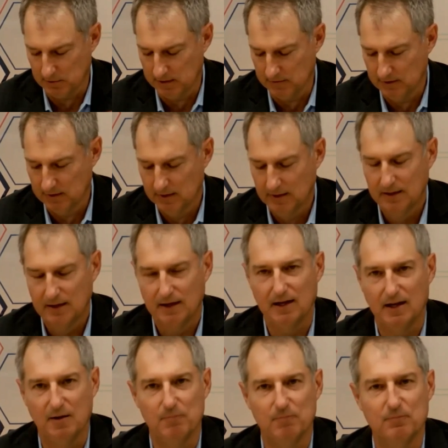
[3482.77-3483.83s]
But
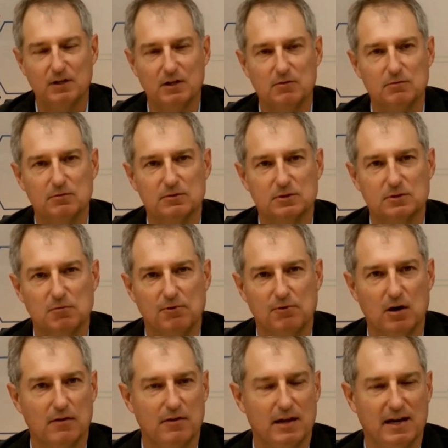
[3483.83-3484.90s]
um, you know, so
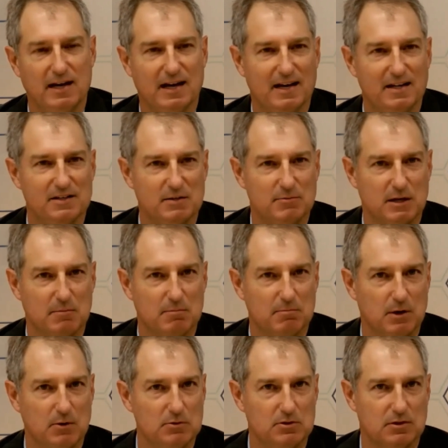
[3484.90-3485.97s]
far in the NAIA, it seems like
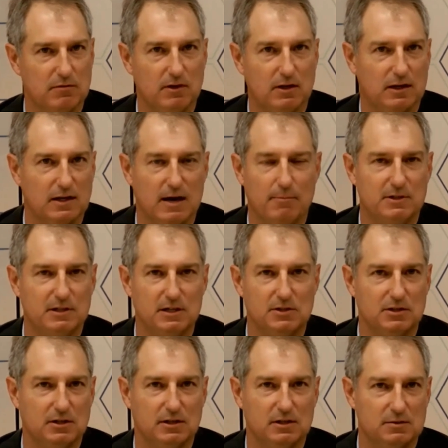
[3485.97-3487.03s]
most of the
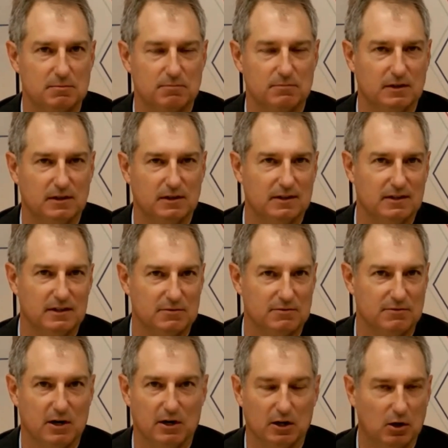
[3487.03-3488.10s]
competition is is
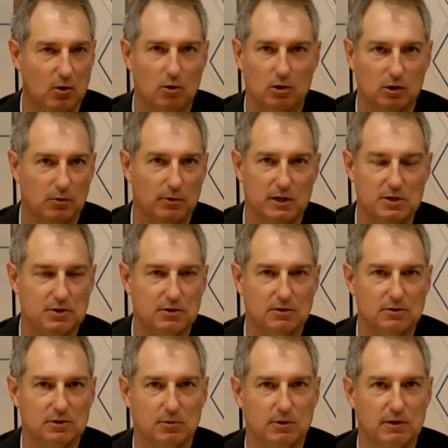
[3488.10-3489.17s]
fairly local or regional.
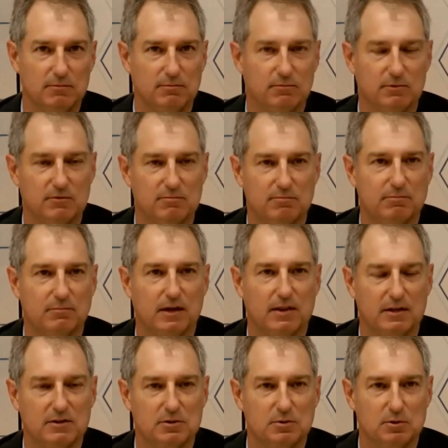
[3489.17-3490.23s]
So we, we I
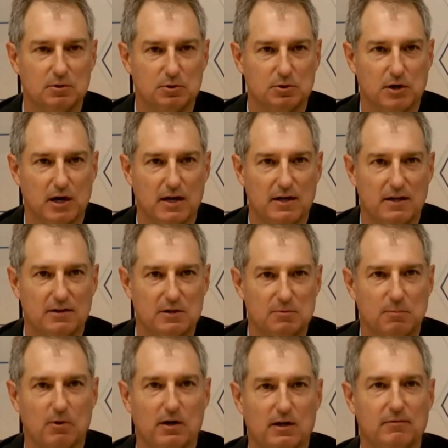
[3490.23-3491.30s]
think schools are trying to, at
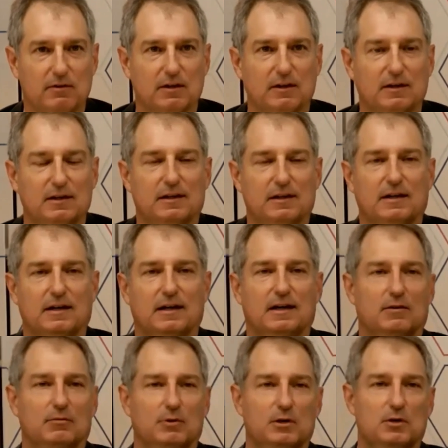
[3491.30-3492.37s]
this point
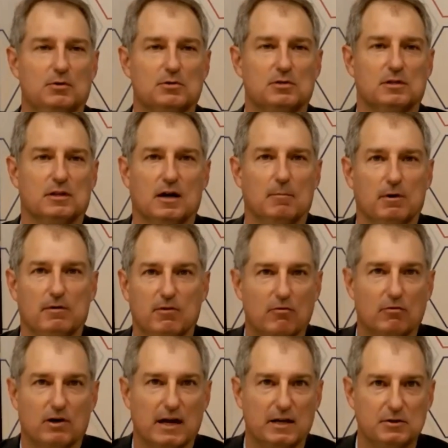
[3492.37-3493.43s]
uh, reduce the number of
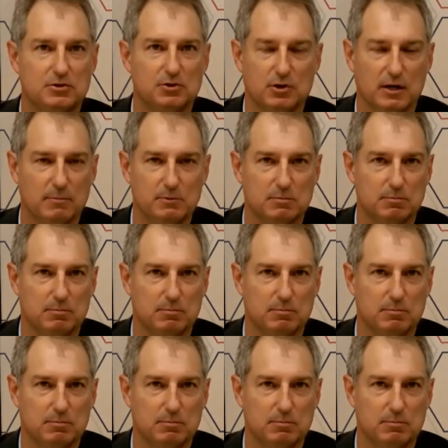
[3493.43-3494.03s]
overnight trips.